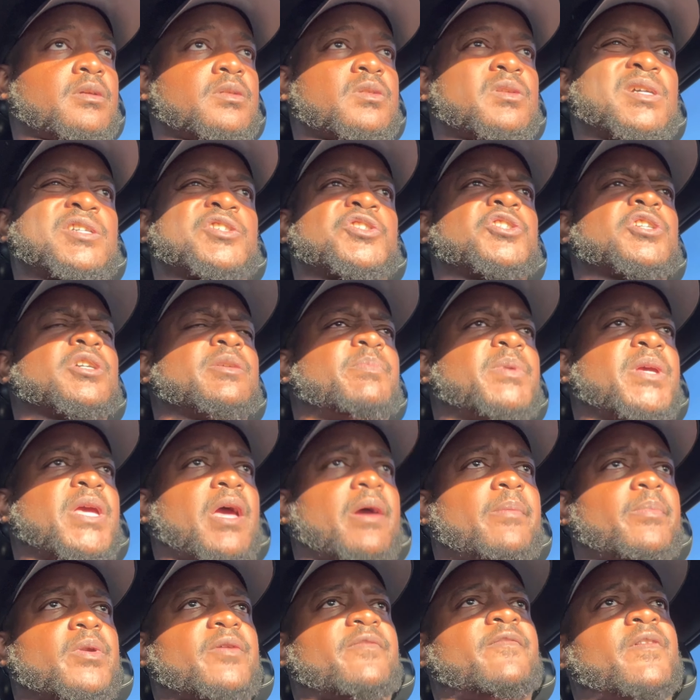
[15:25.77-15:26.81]
So I should be
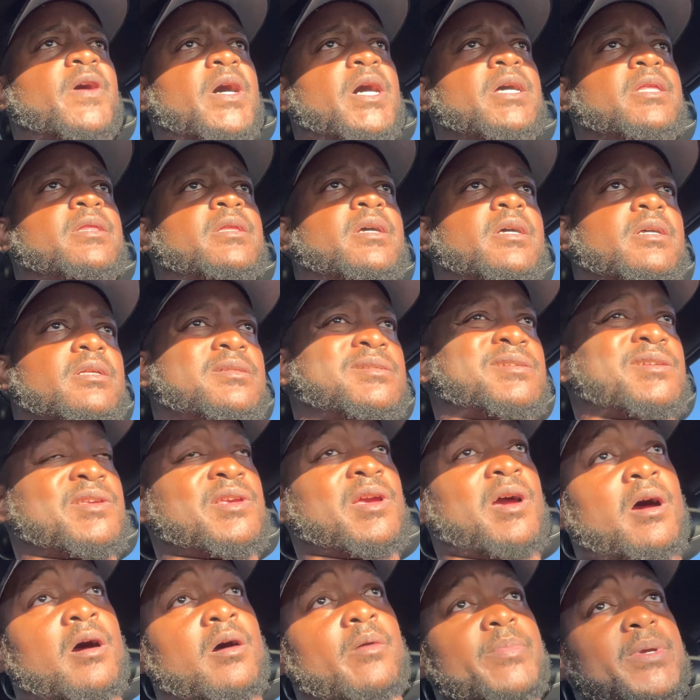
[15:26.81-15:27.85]
able to find that. So
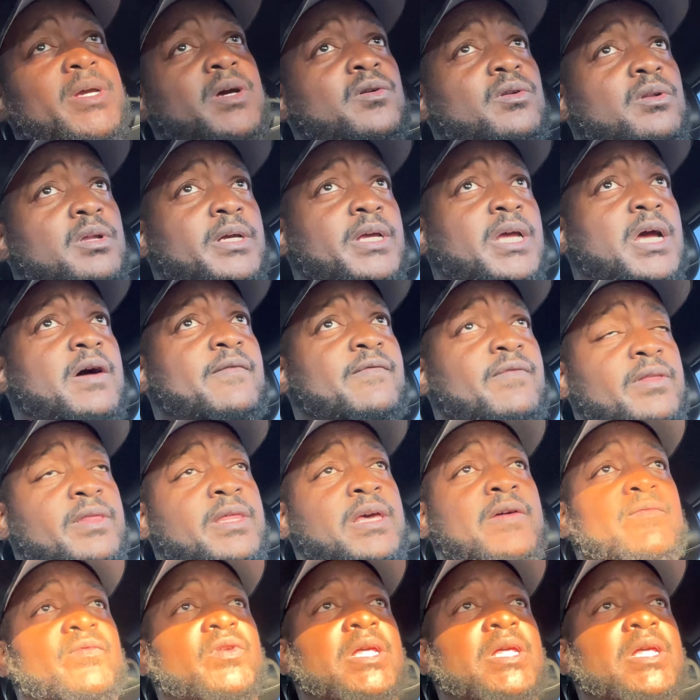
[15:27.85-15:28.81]
y'all be on the lookout for that.